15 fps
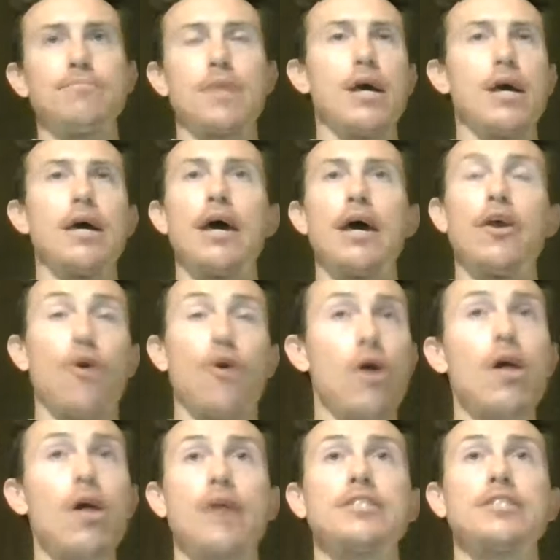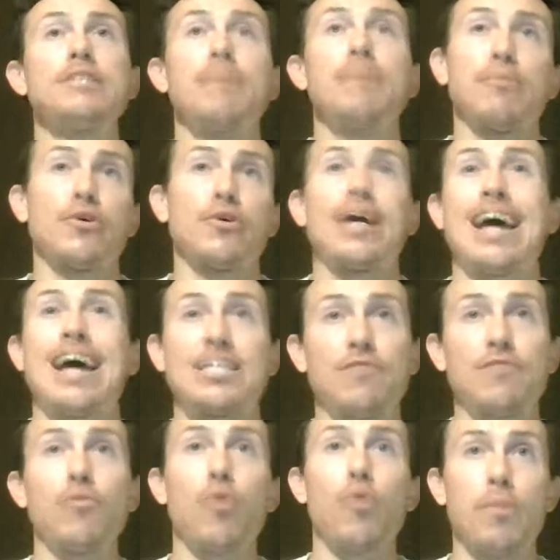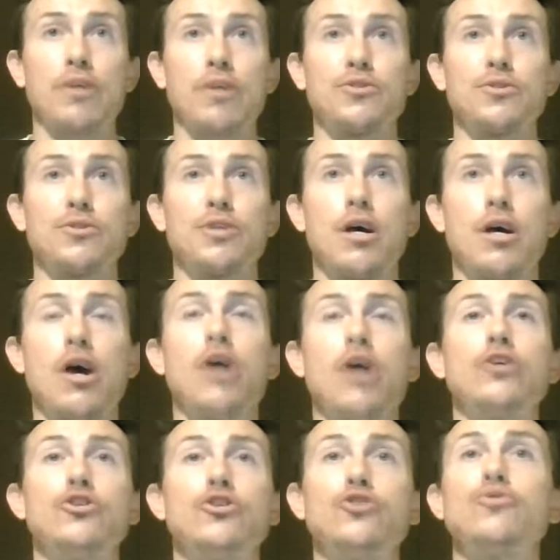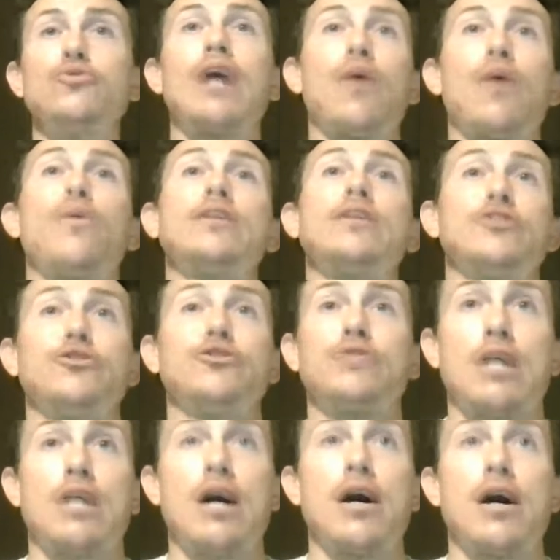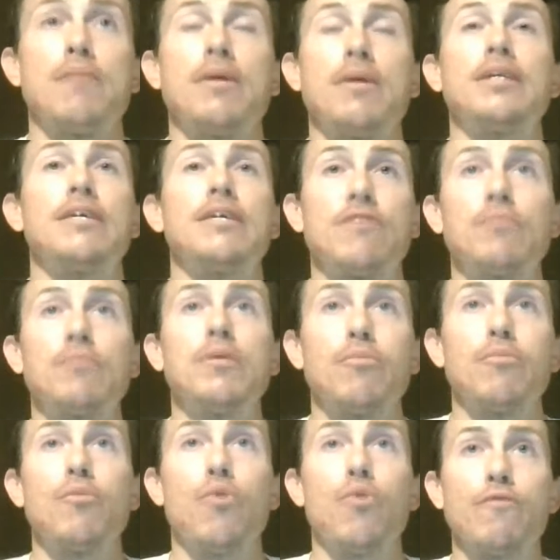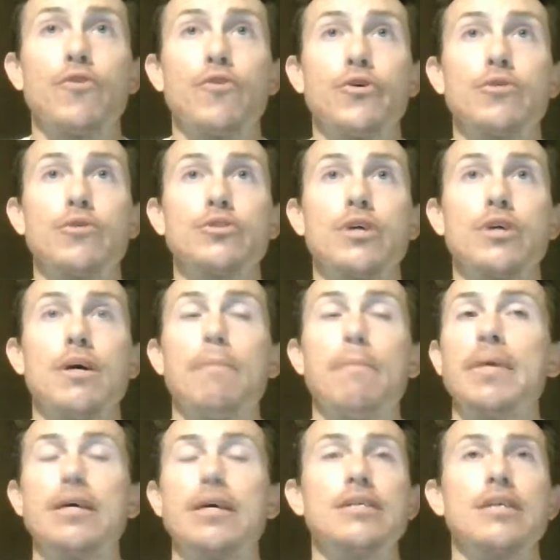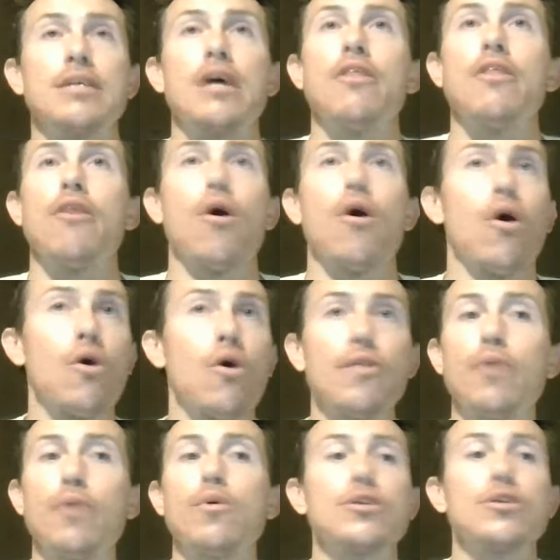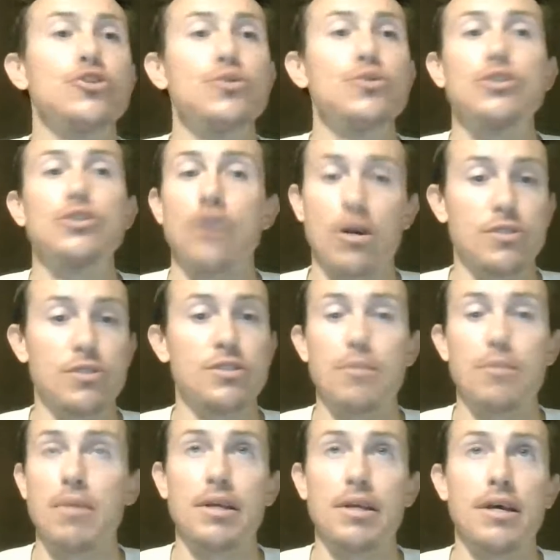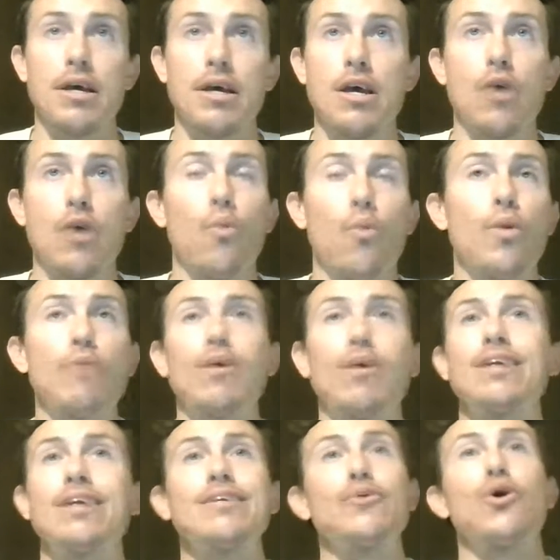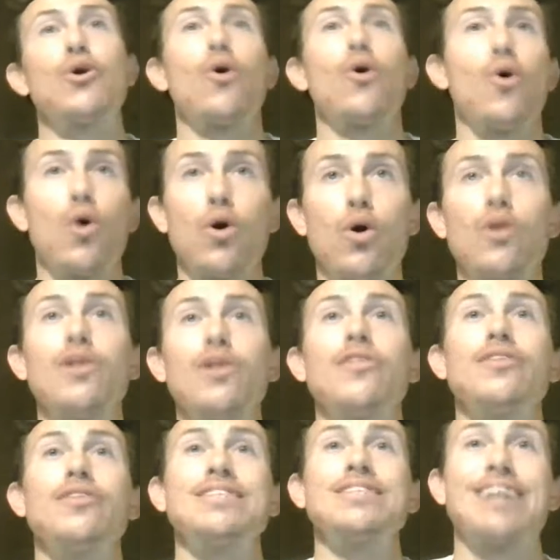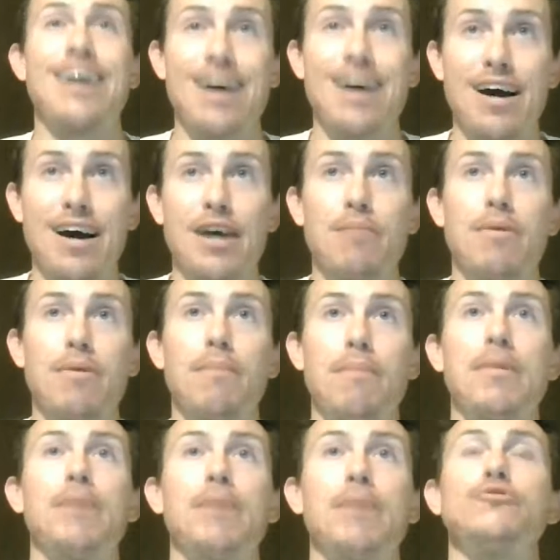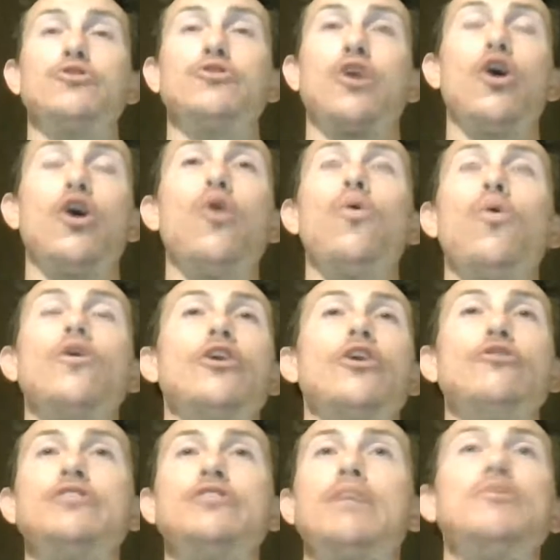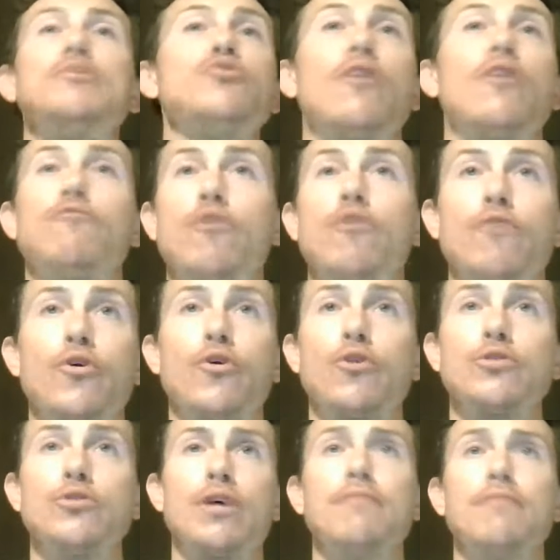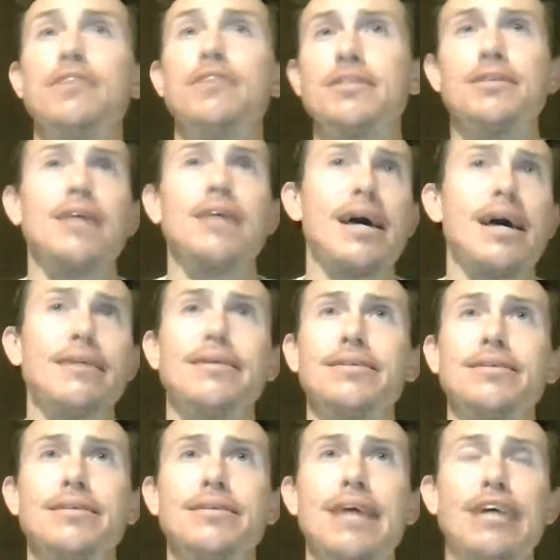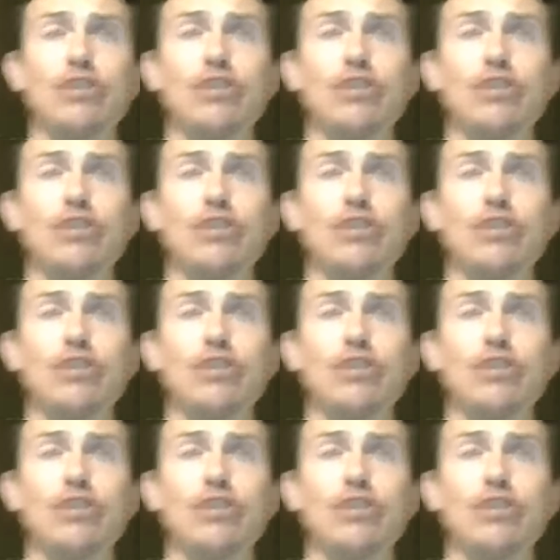And in all honesty, people are going to ask for more pictures. Do not waste your time giving people more photos because all they want to do is talk to somebody. We run into it all the time. People just, oh, can you send me 12 more photos of this and that and this and that?